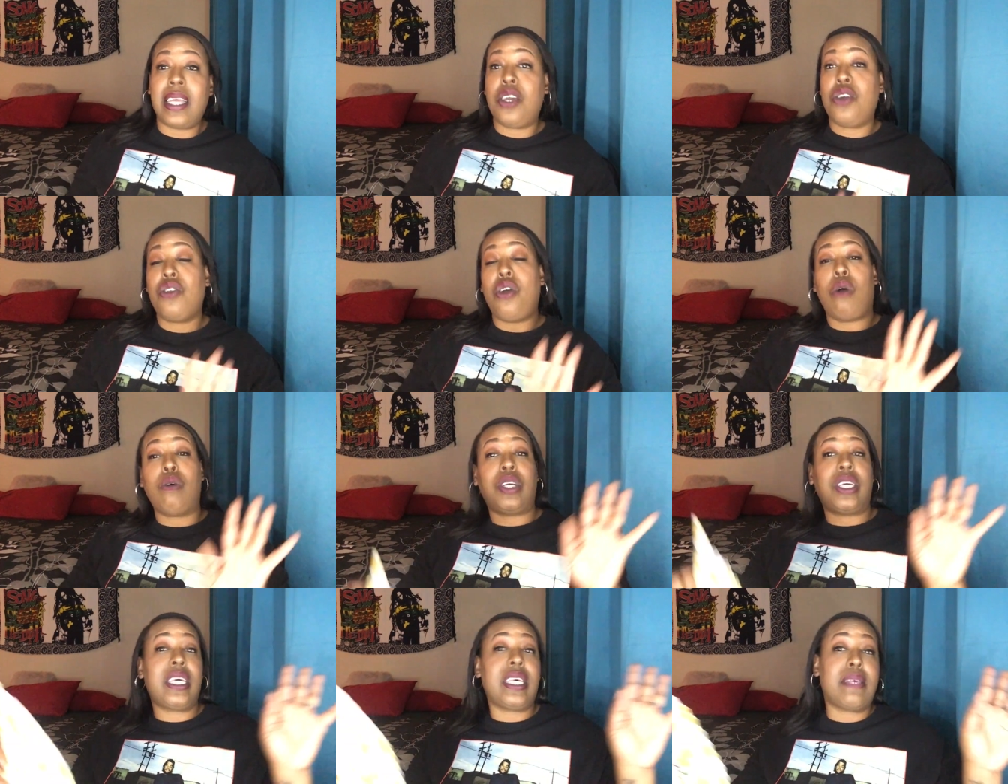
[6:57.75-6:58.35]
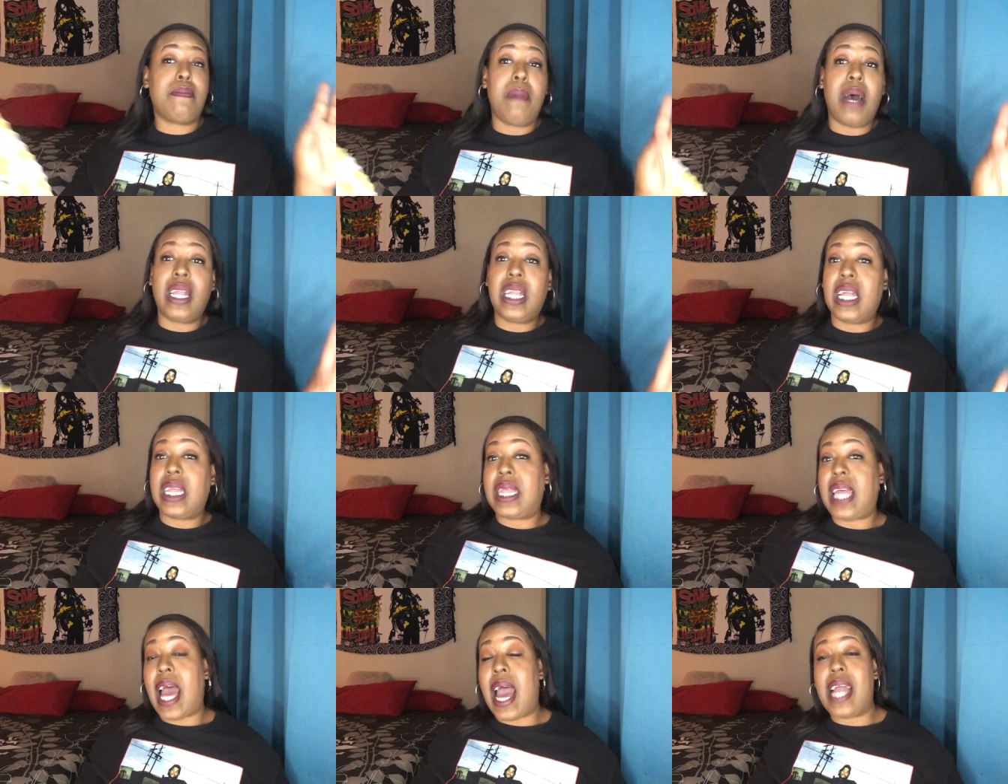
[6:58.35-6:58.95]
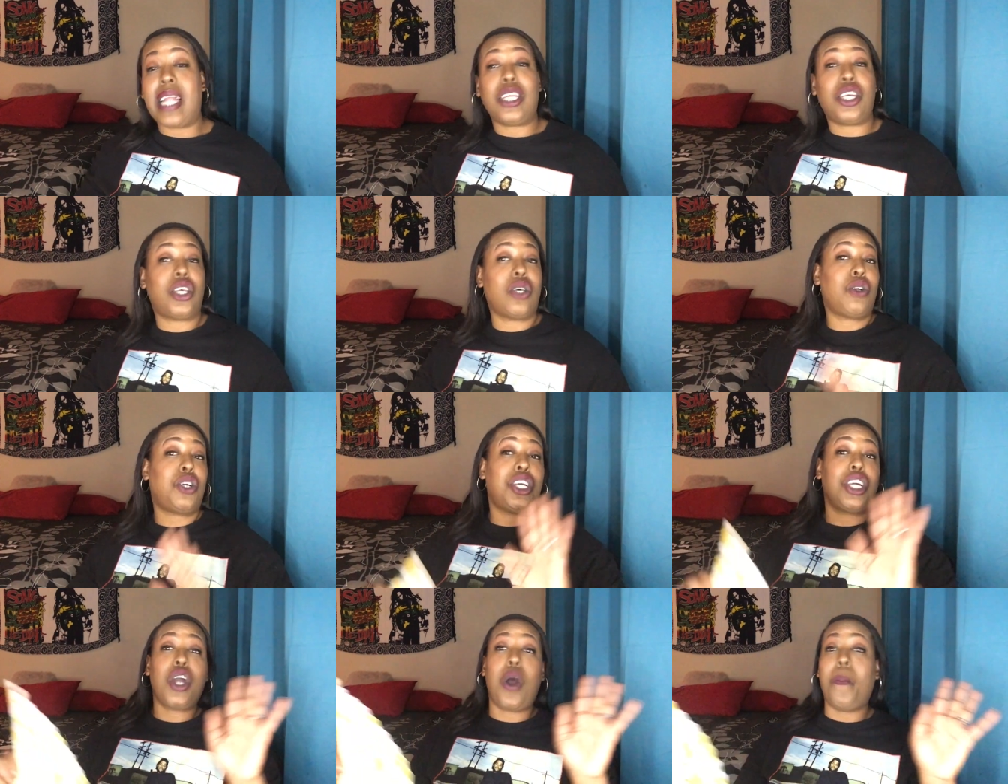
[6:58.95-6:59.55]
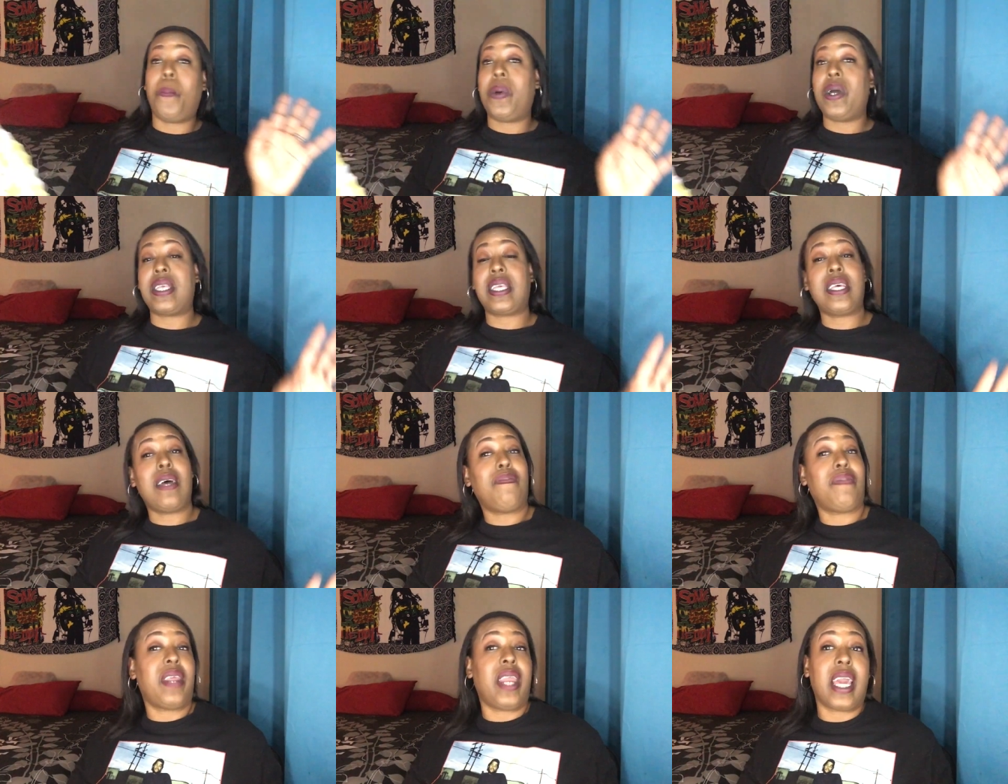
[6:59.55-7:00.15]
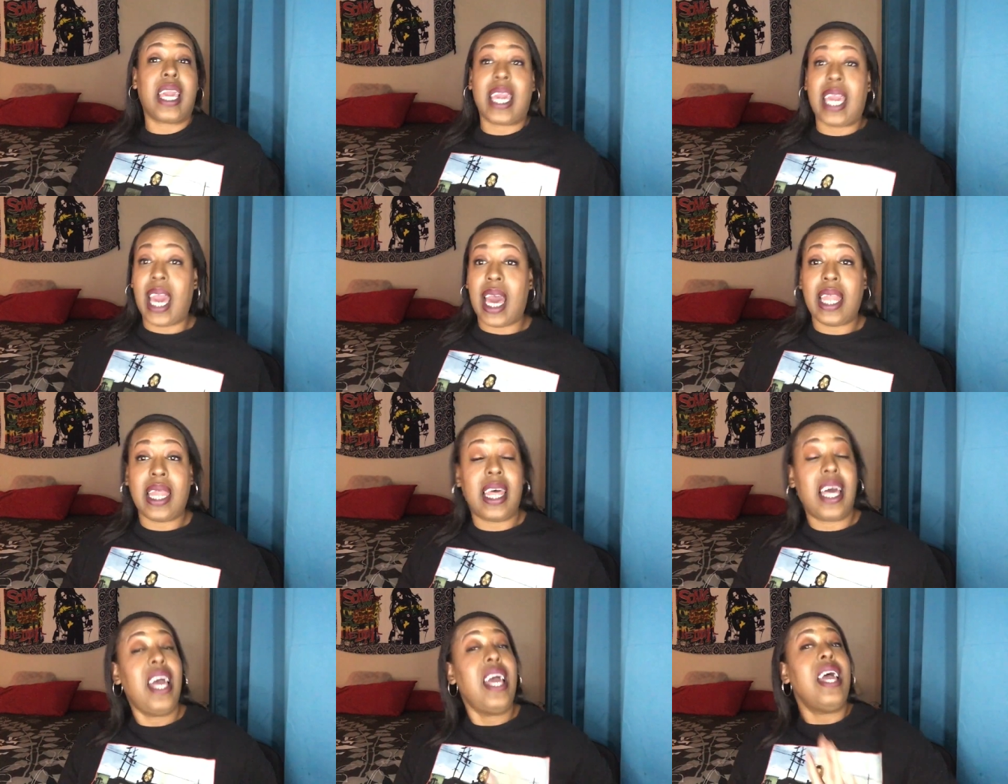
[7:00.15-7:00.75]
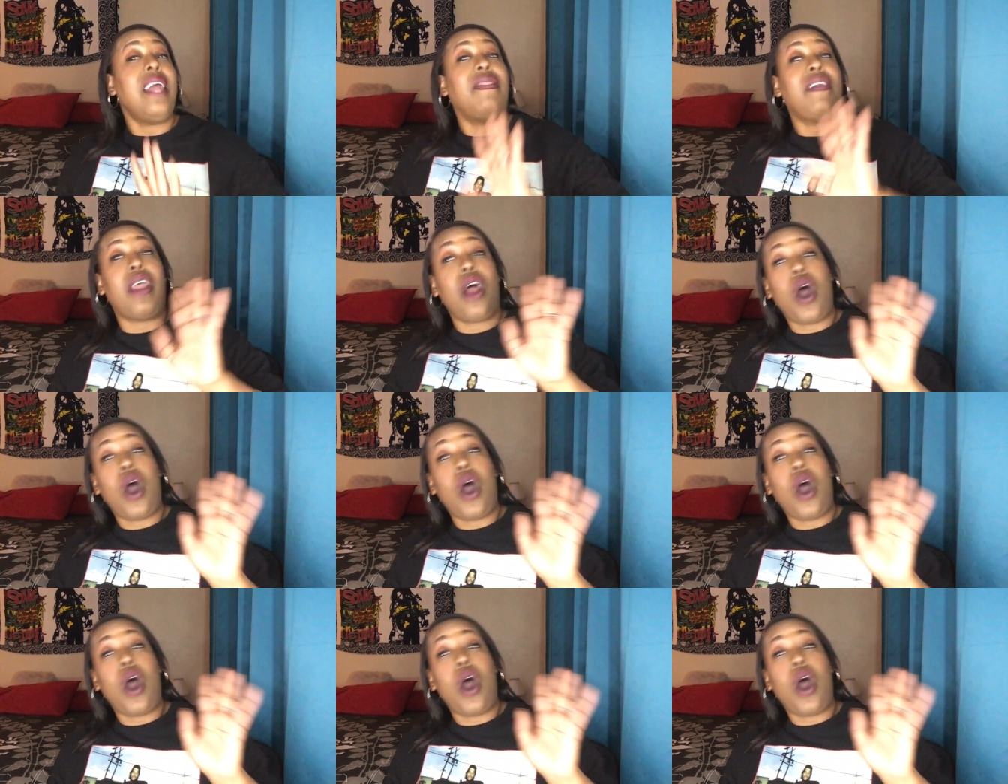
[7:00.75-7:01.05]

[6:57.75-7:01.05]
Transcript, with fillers: You know, she's mother thought, and so she gonna put something together that